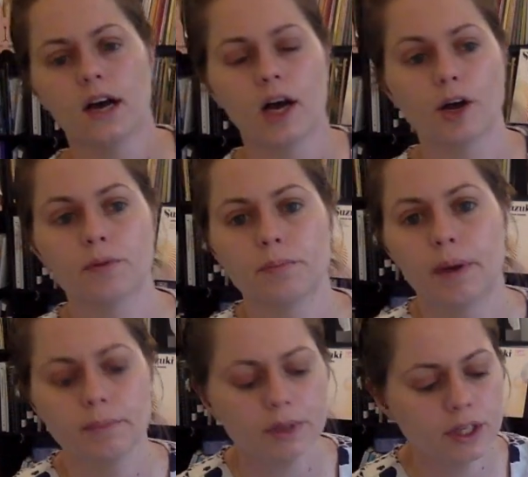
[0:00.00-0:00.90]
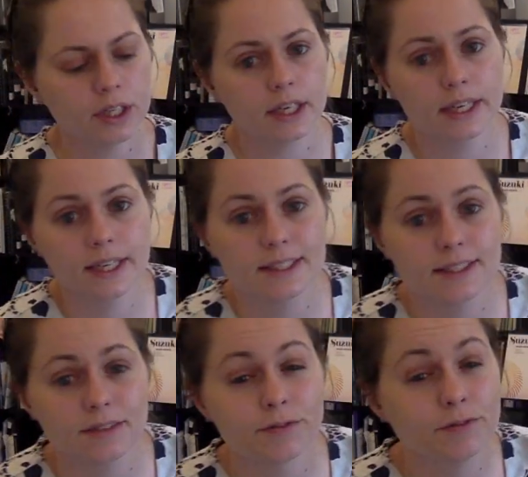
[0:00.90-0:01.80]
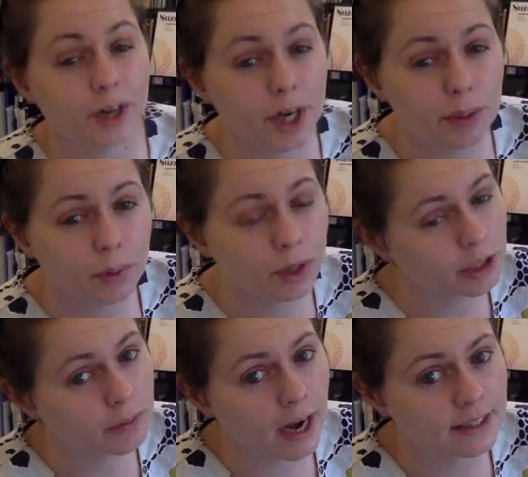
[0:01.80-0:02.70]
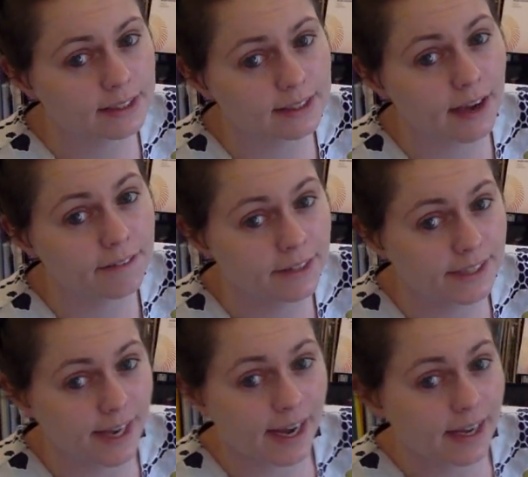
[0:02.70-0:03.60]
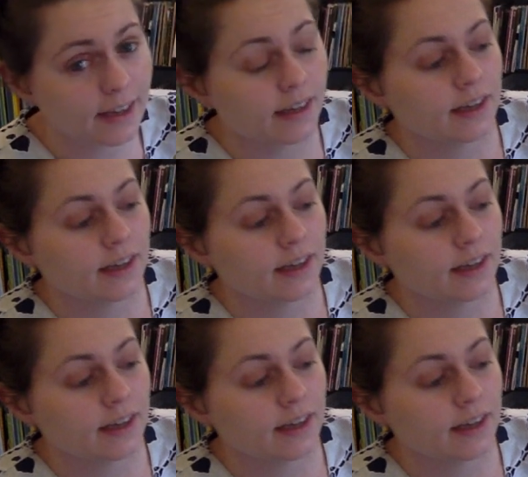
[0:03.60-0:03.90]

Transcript: Remember, it's very important to practice every day.